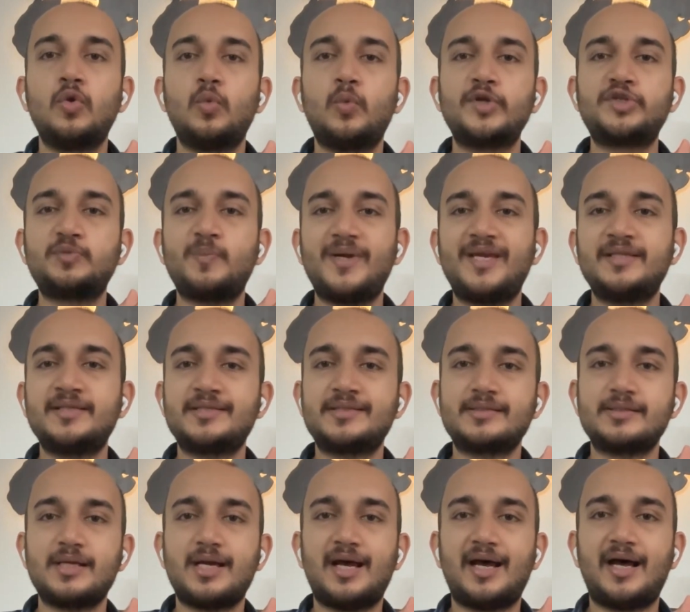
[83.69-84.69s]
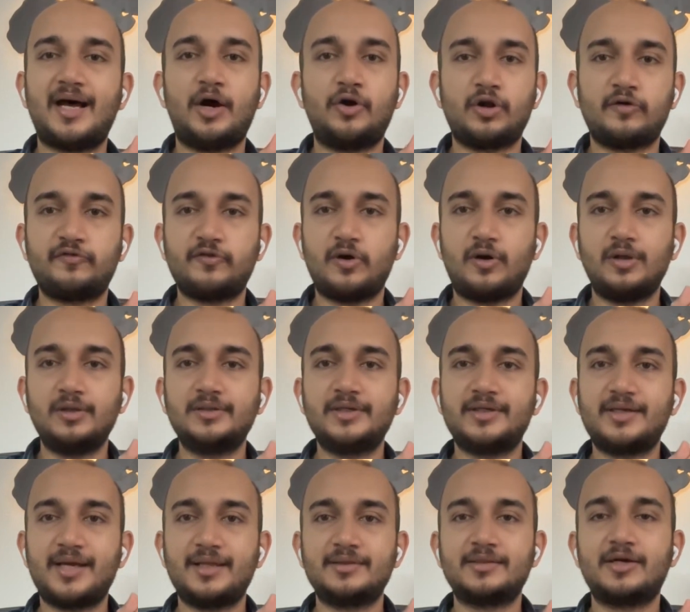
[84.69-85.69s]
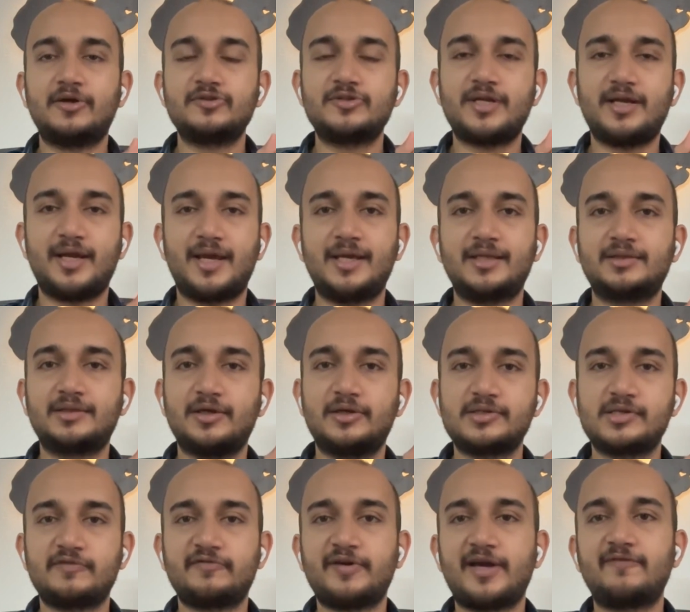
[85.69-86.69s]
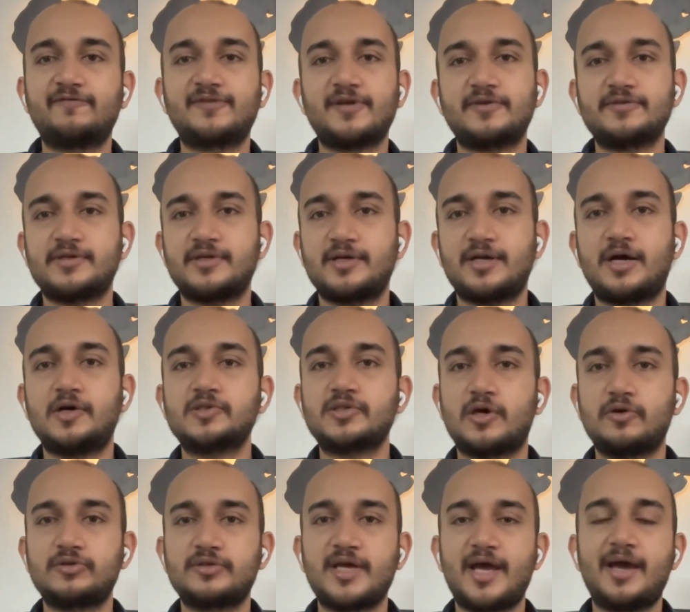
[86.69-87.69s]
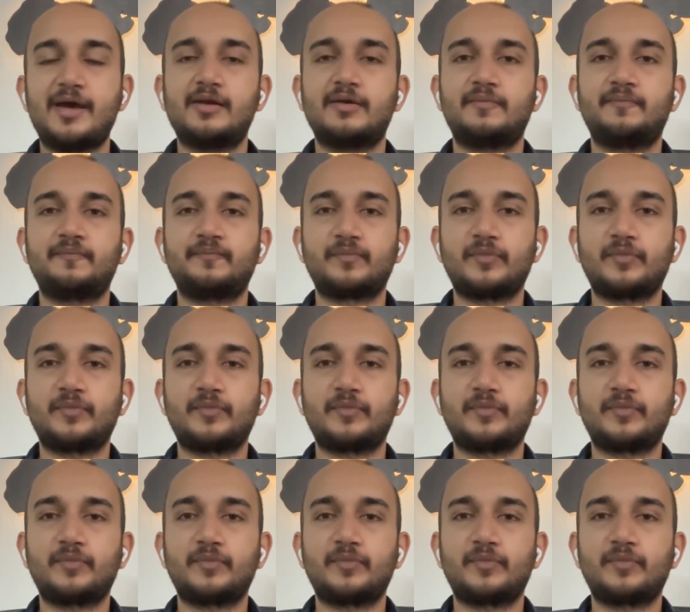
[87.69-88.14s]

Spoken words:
Which means out of all the 10,000, 8,000, 5,000 DAOs out there,